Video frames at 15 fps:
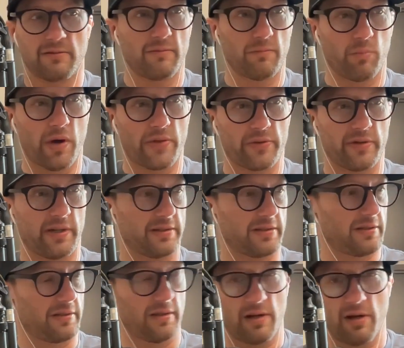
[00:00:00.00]
whether
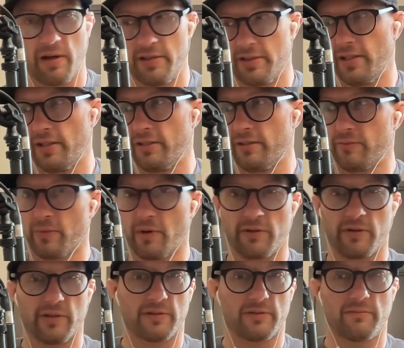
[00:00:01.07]
it's hunting, whether
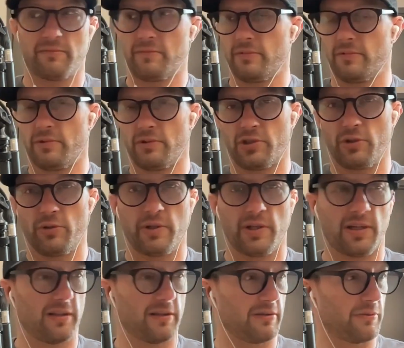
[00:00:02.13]
it's
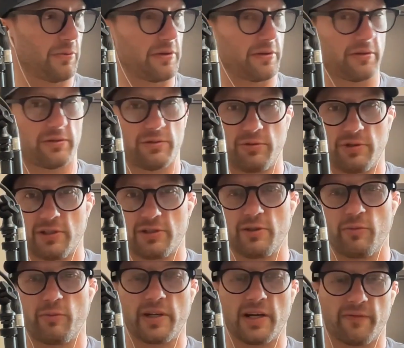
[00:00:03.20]
shooting, whether it's jiu-jitsu,
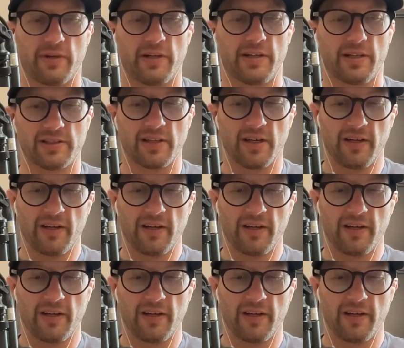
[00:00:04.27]
whatever it is,